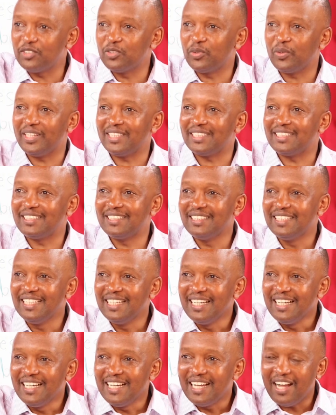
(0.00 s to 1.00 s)
sweats.
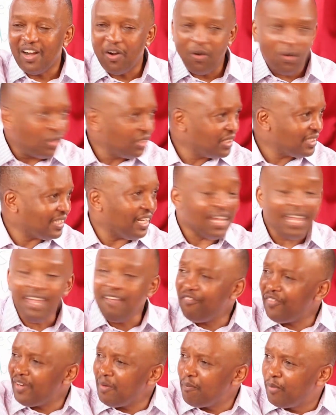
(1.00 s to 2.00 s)
Oscar,
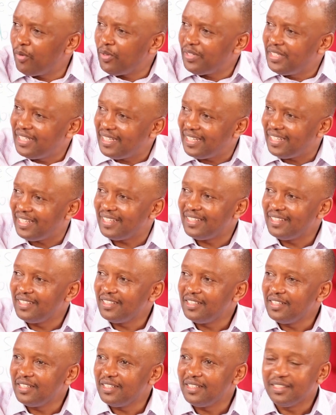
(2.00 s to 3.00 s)
everybody
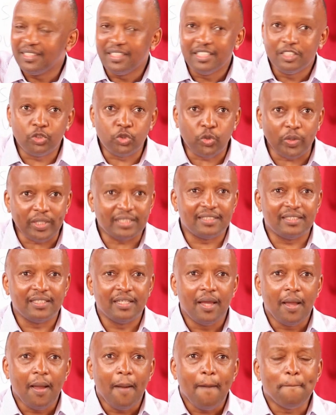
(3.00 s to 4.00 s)
sweats.
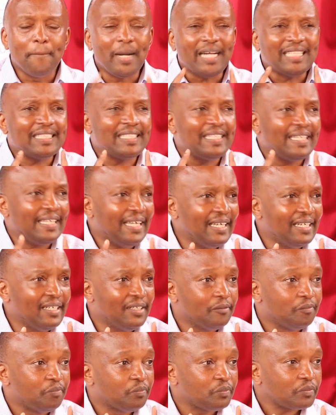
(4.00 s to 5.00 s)
But then
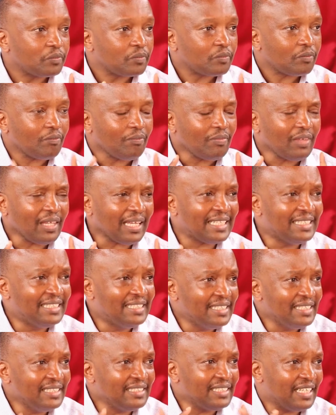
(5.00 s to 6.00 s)

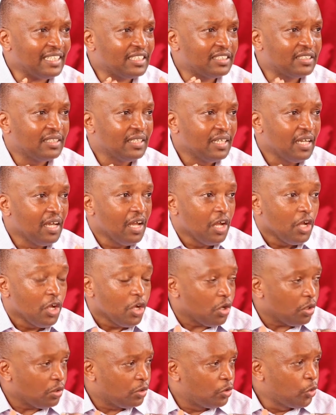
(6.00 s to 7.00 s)
Jesus,
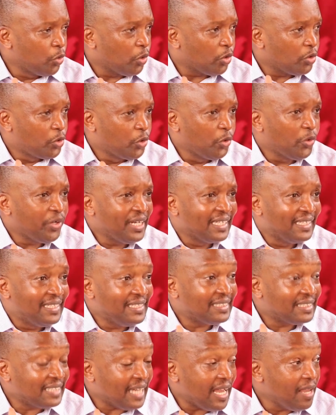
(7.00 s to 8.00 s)
during
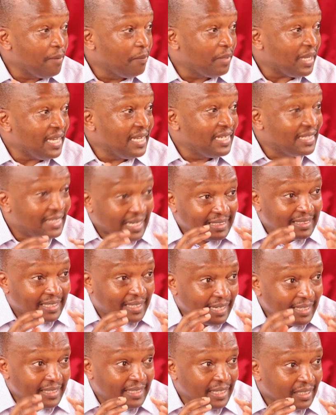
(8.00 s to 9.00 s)
this time in that
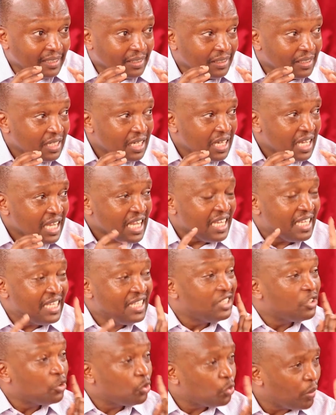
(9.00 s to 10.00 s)
garden, he
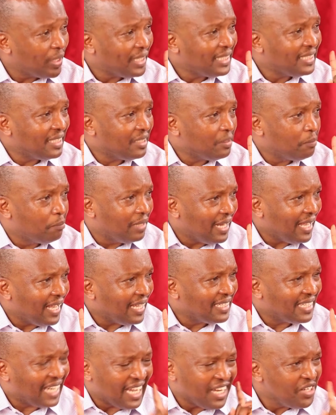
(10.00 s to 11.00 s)
sweated
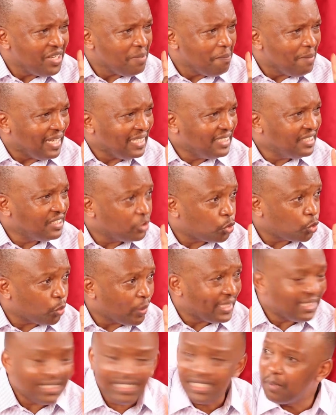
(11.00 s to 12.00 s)
blood. Can you imagine
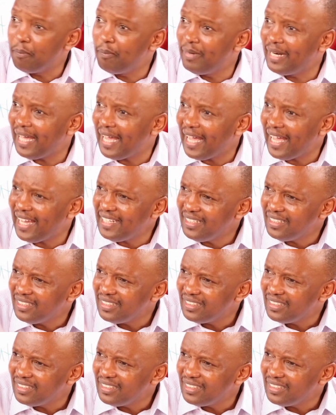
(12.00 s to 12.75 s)
sweating blood?